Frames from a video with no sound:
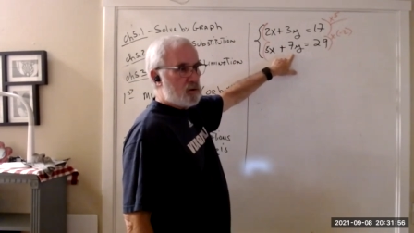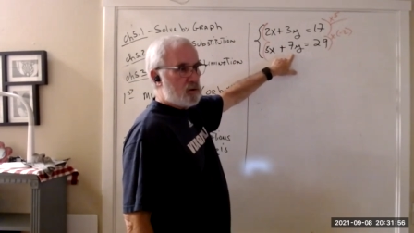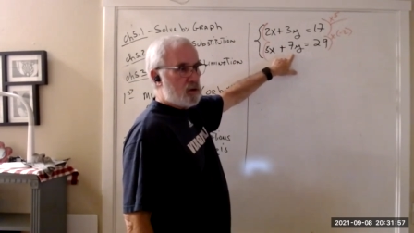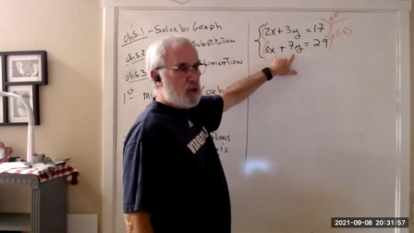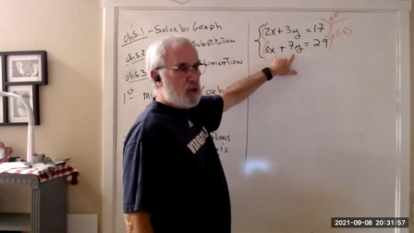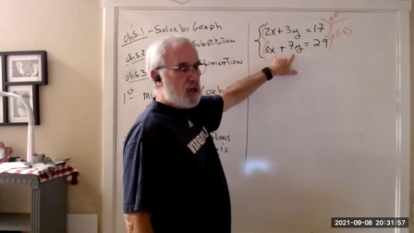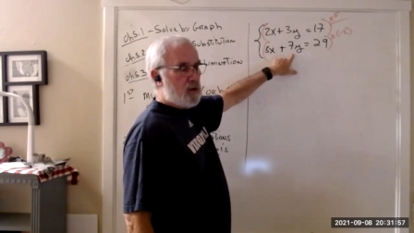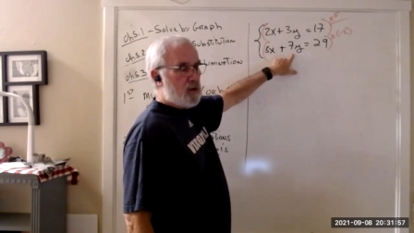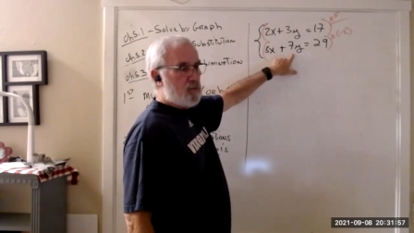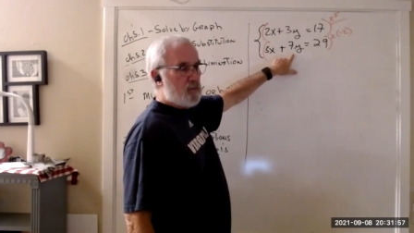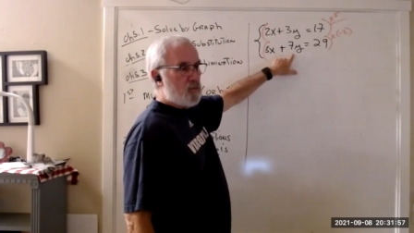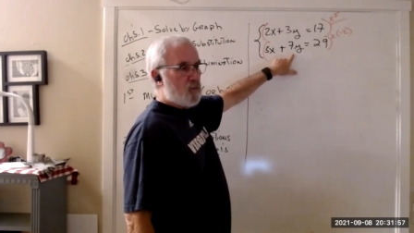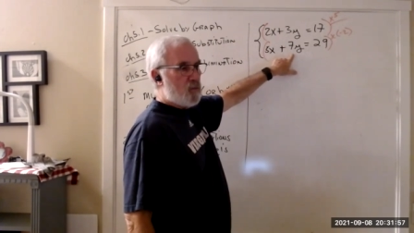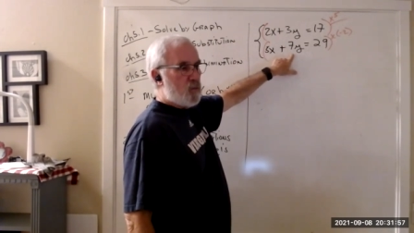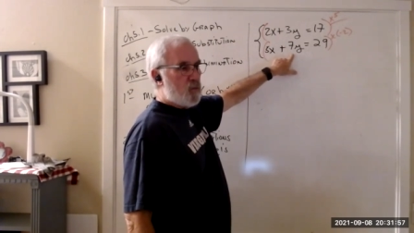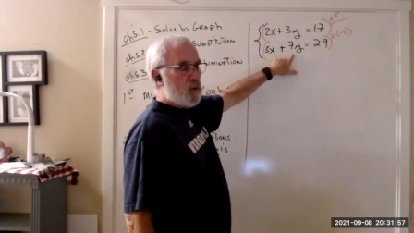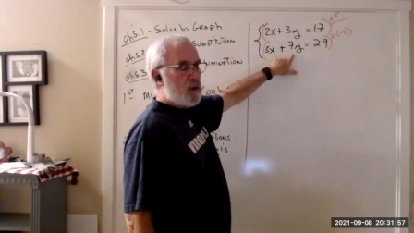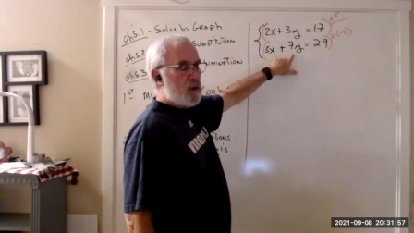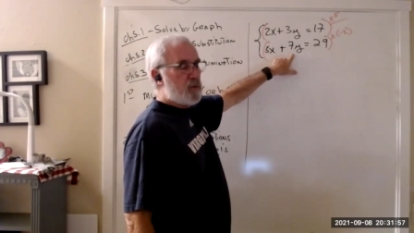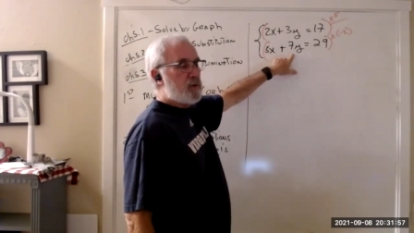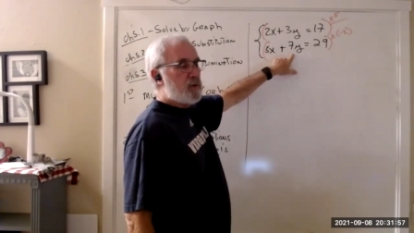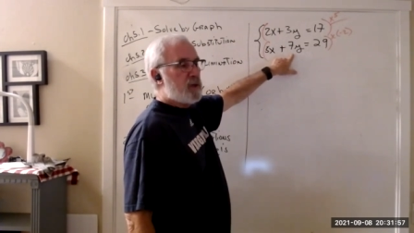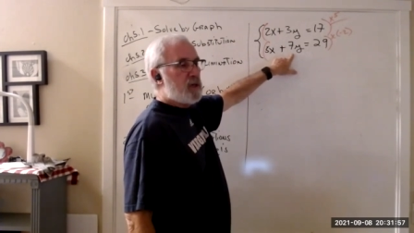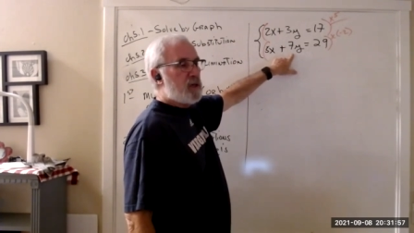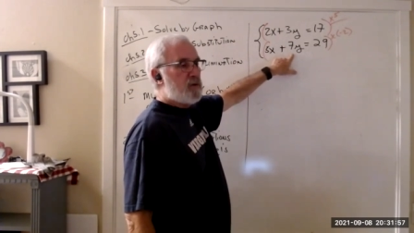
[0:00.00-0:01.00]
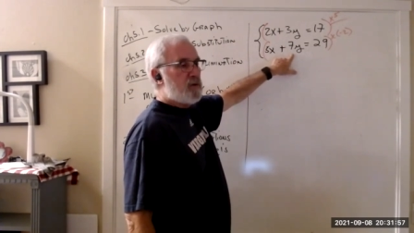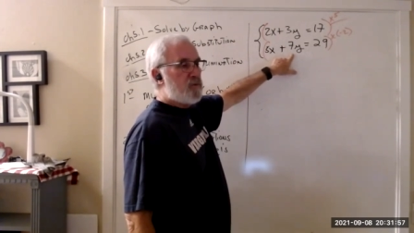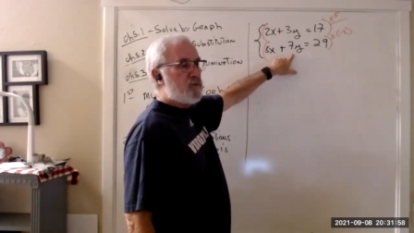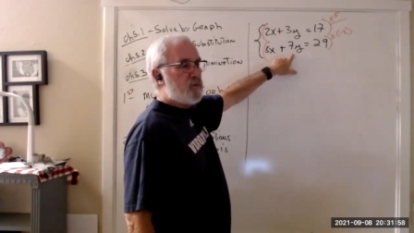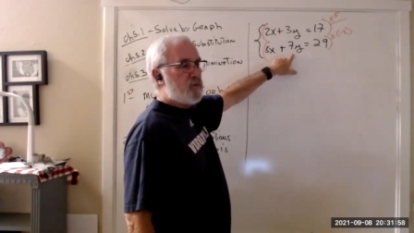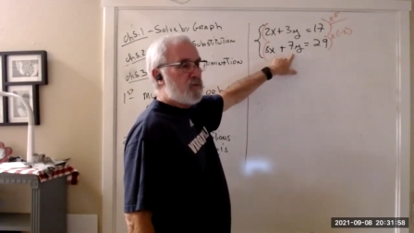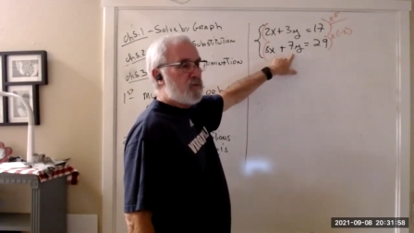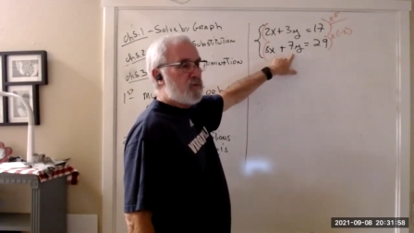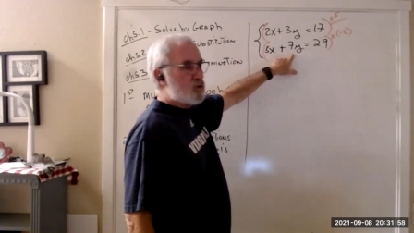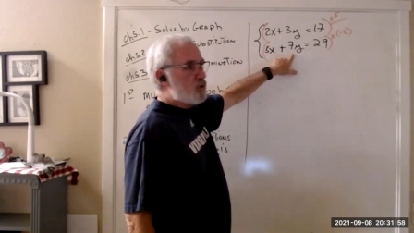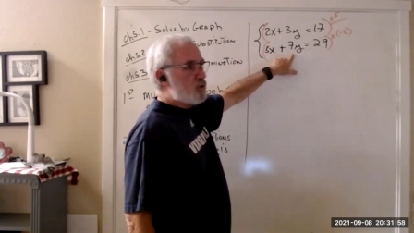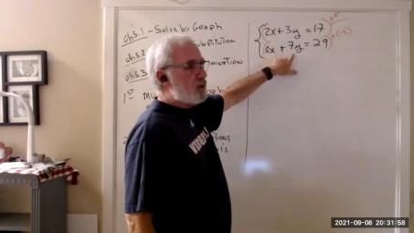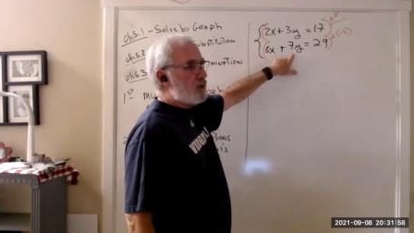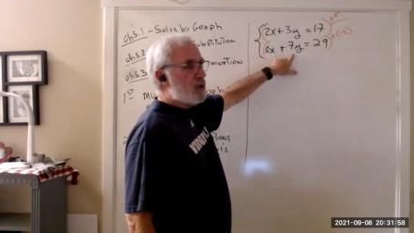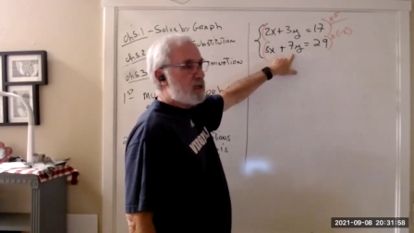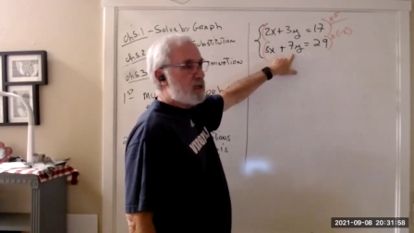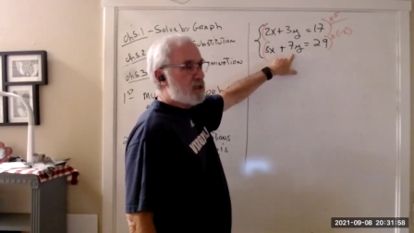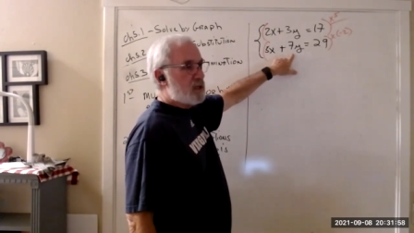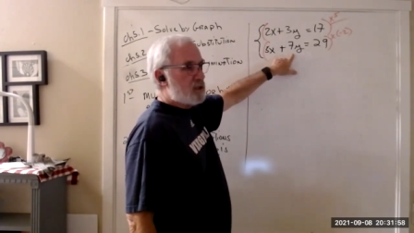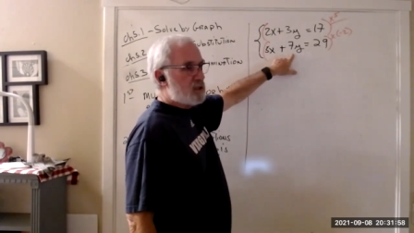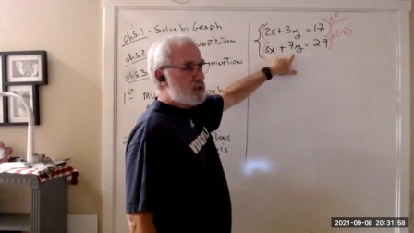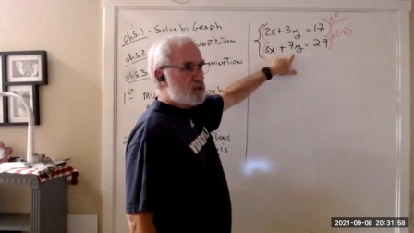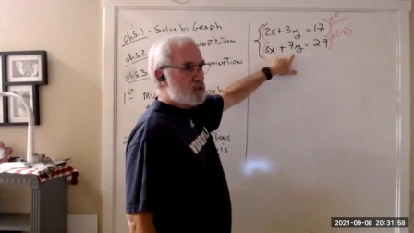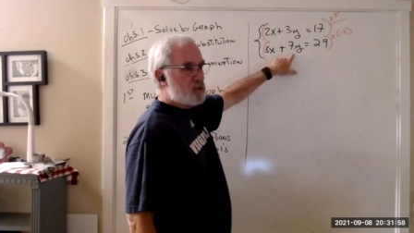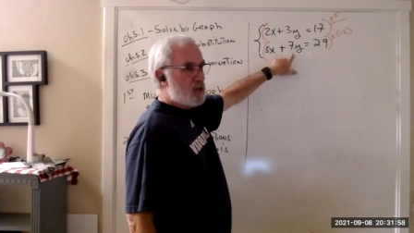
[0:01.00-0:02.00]
Okay, we would eventually
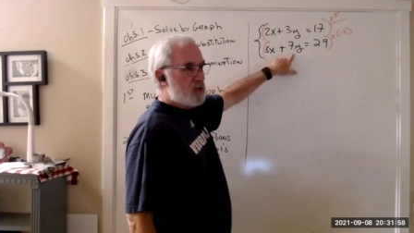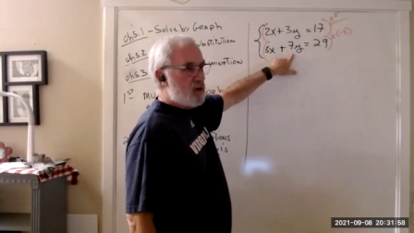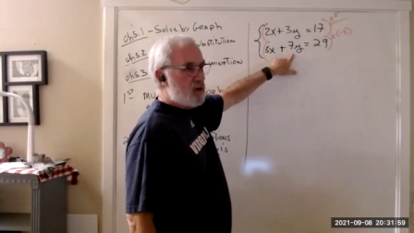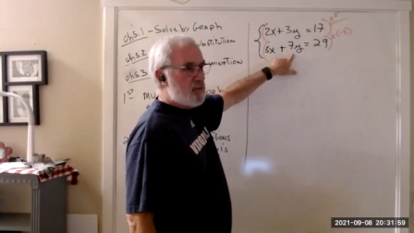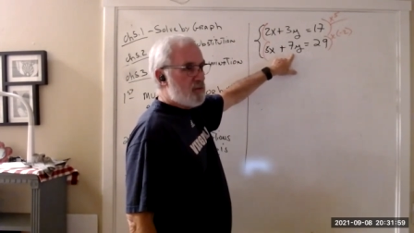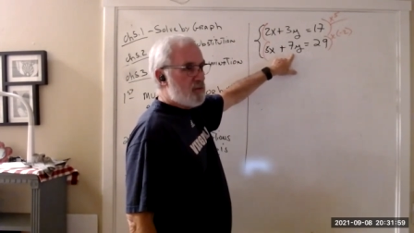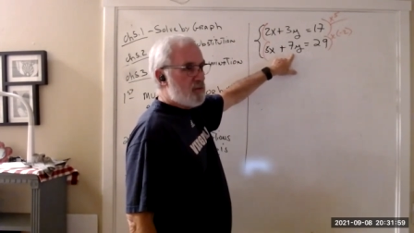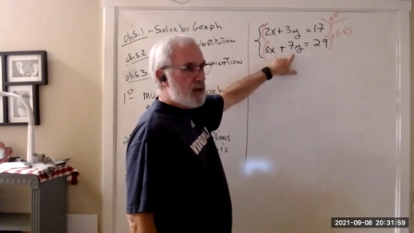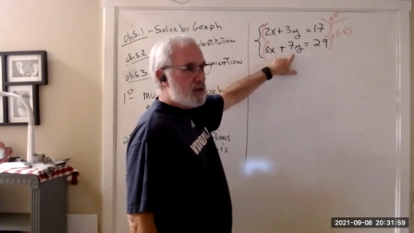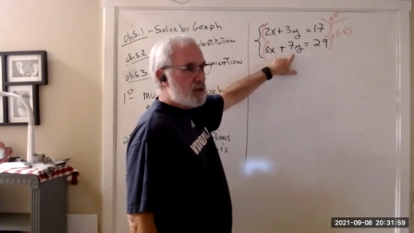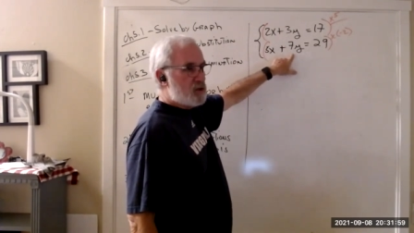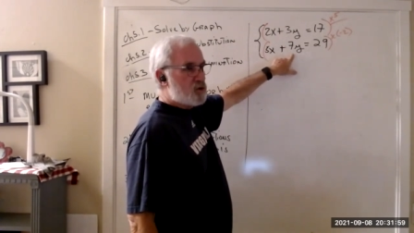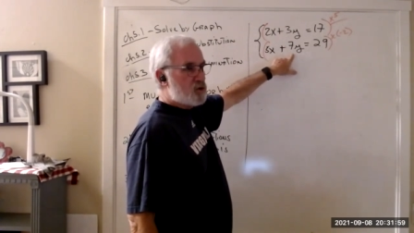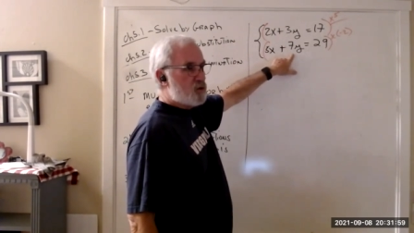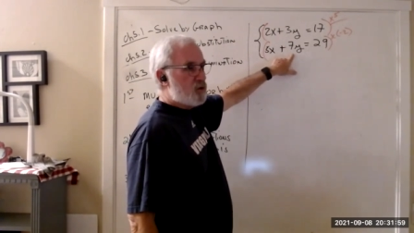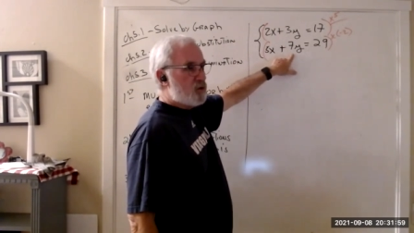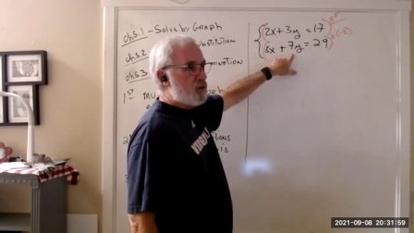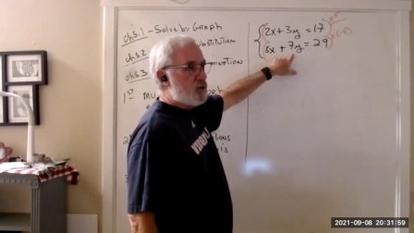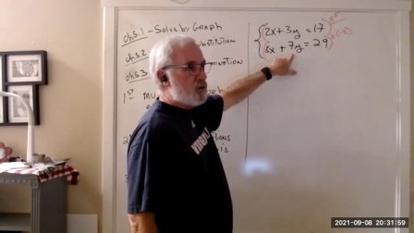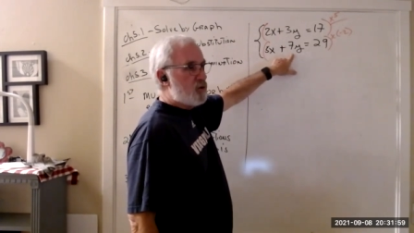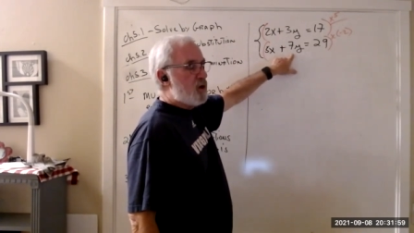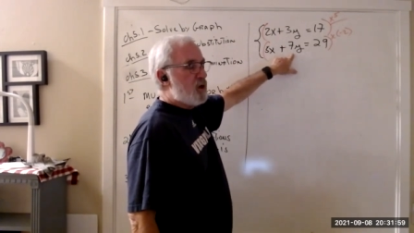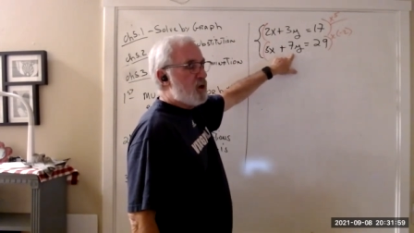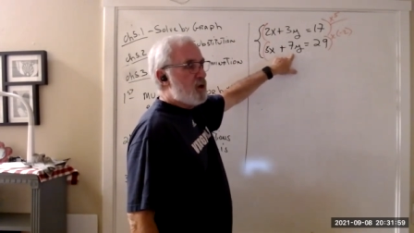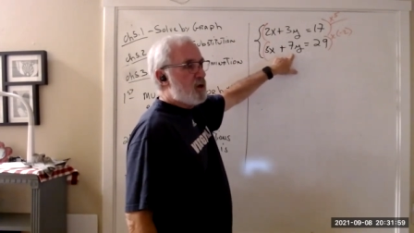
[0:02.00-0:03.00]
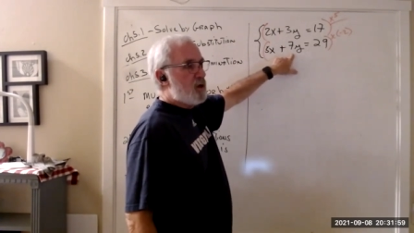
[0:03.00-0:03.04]
get the same answer.